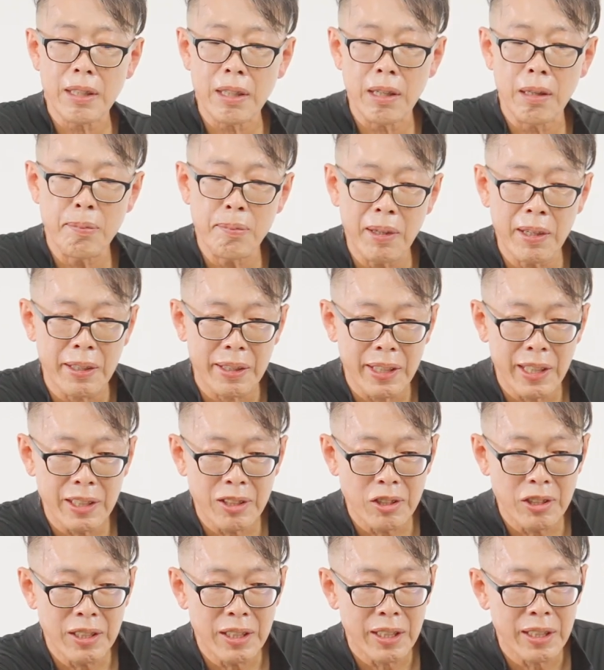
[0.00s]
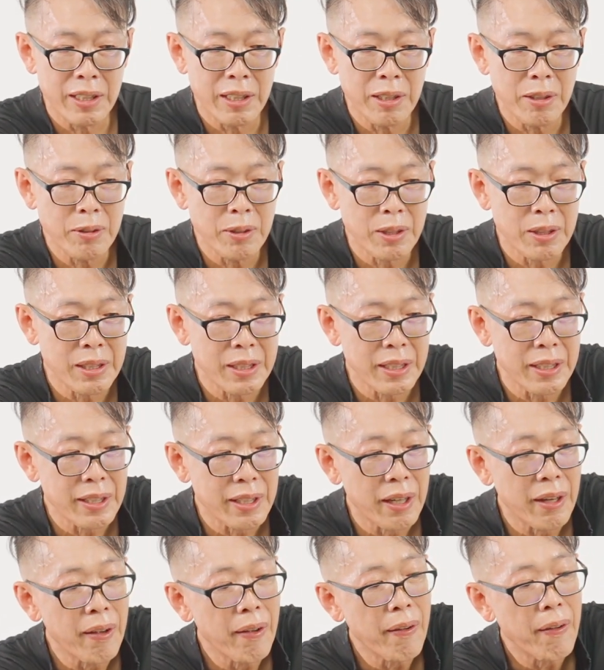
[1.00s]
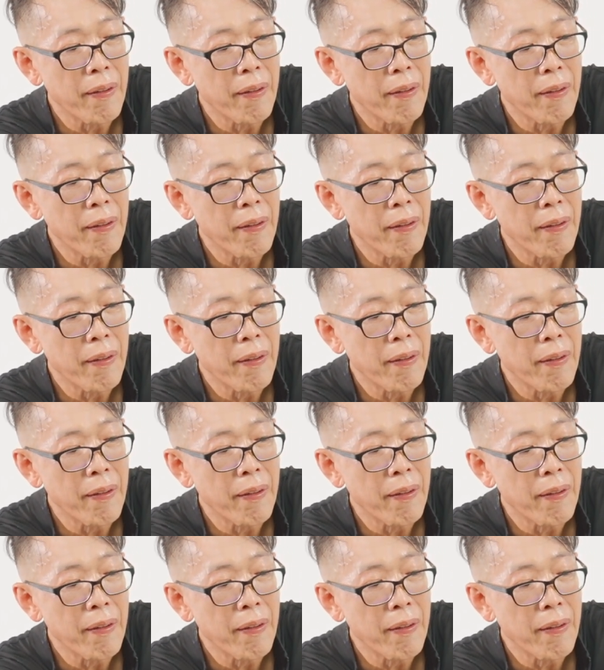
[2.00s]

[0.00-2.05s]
Keep on touching until you see the